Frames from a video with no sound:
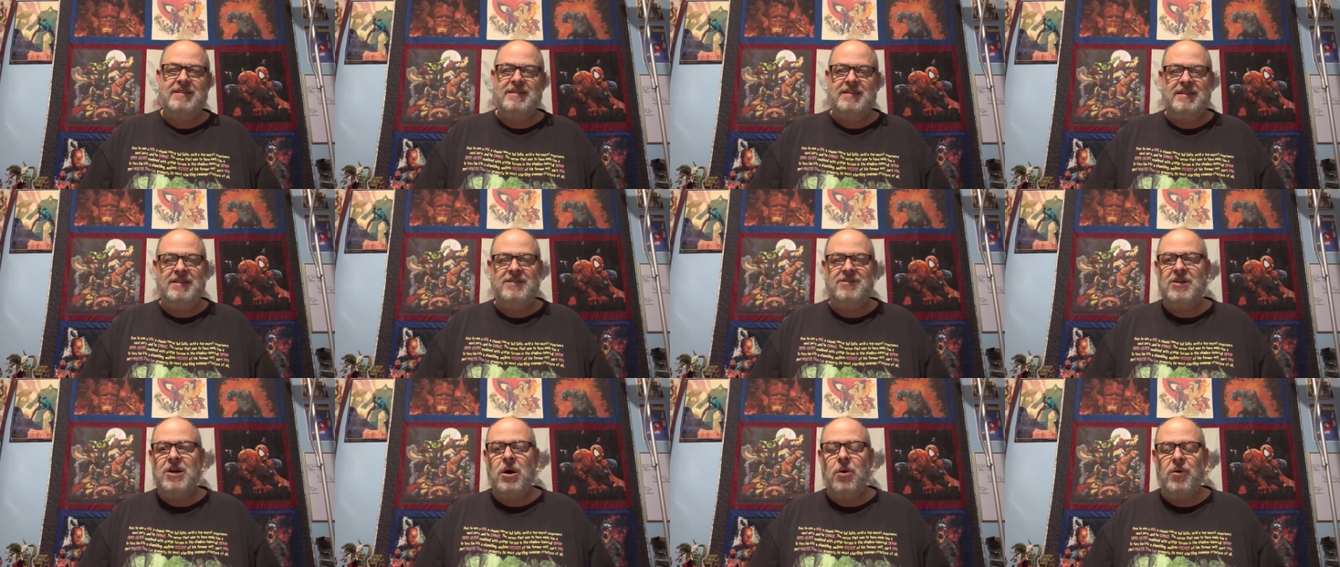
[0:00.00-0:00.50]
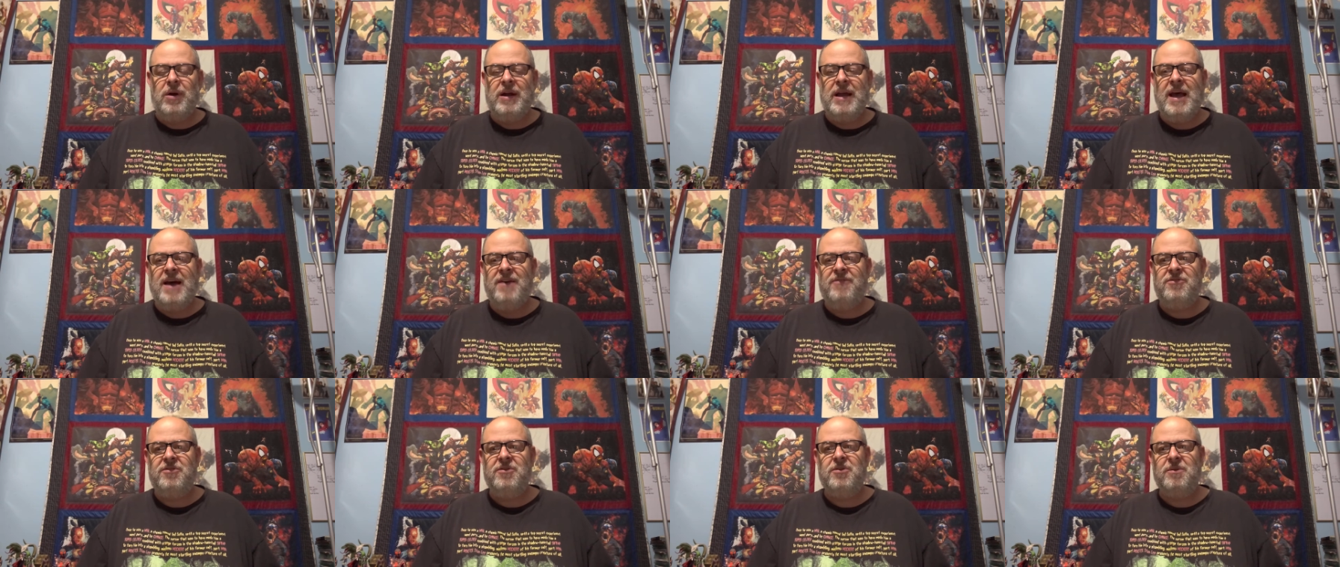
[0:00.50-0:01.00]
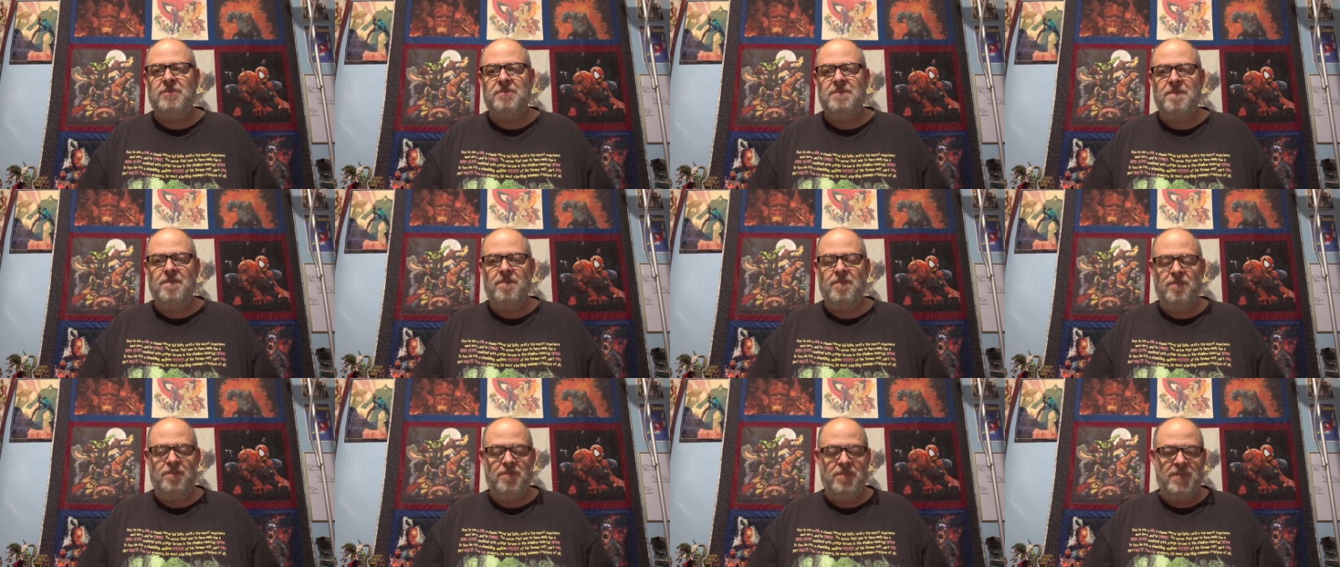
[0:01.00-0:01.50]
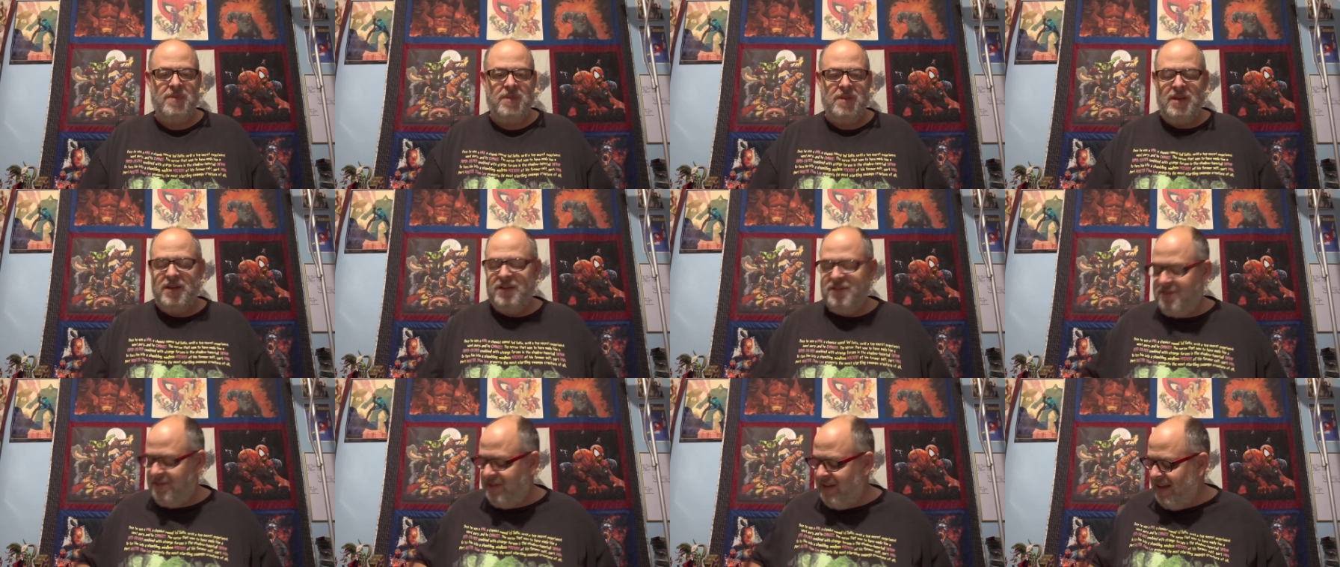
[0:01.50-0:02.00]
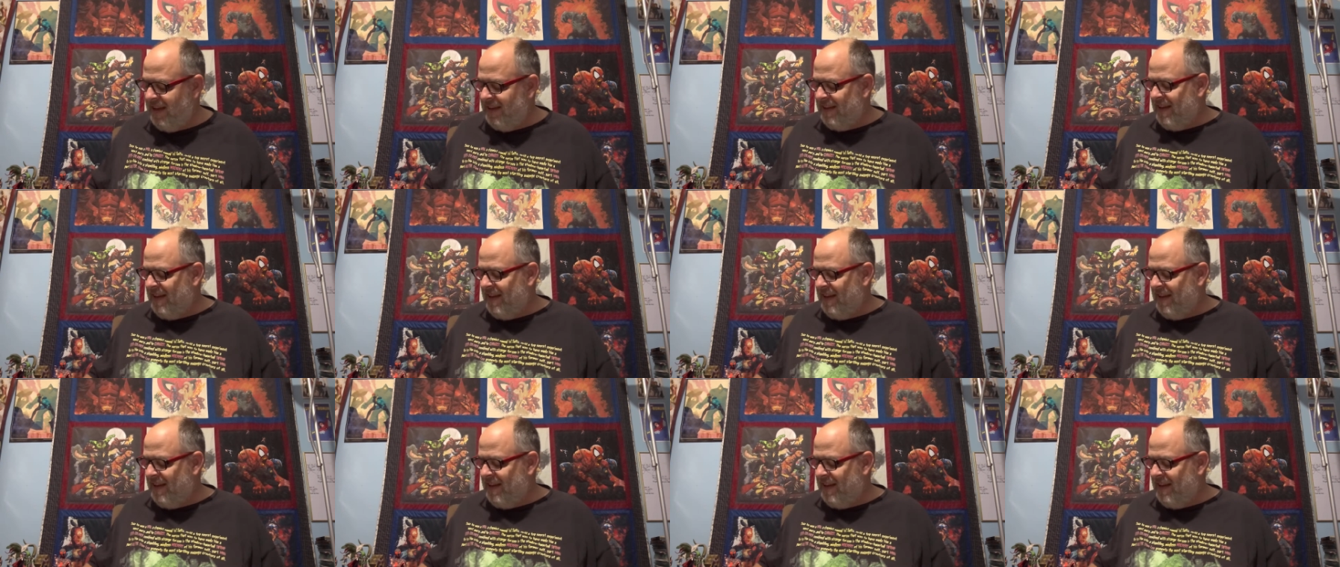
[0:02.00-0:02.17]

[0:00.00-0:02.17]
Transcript: He's going after him. It's